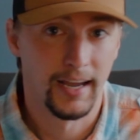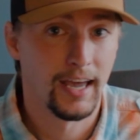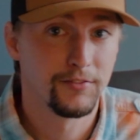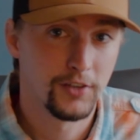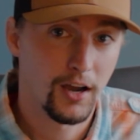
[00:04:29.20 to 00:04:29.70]
I
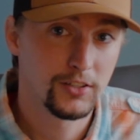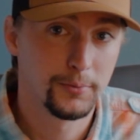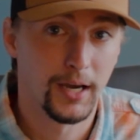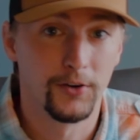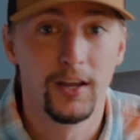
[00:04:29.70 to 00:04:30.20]
have talked
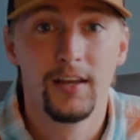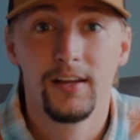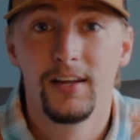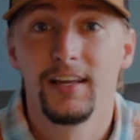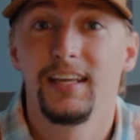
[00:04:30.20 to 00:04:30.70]
about
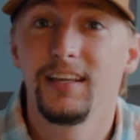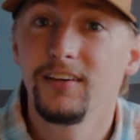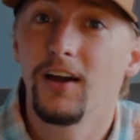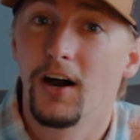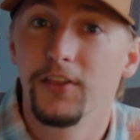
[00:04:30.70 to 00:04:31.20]

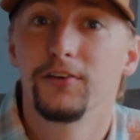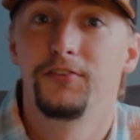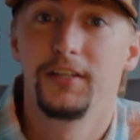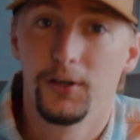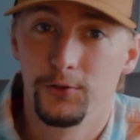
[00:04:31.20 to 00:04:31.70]
in other
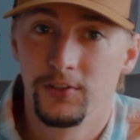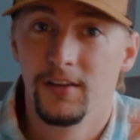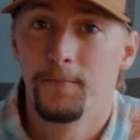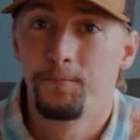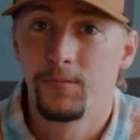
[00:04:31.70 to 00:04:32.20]
videos
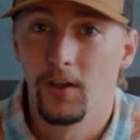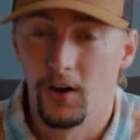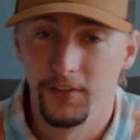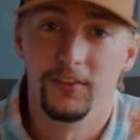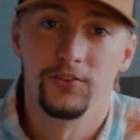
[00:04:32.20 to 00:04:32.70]

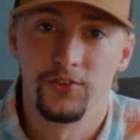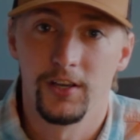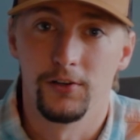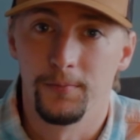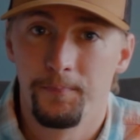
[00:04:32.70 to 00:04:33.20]
on this
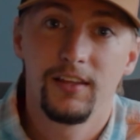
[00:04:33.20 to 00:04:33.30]
channel.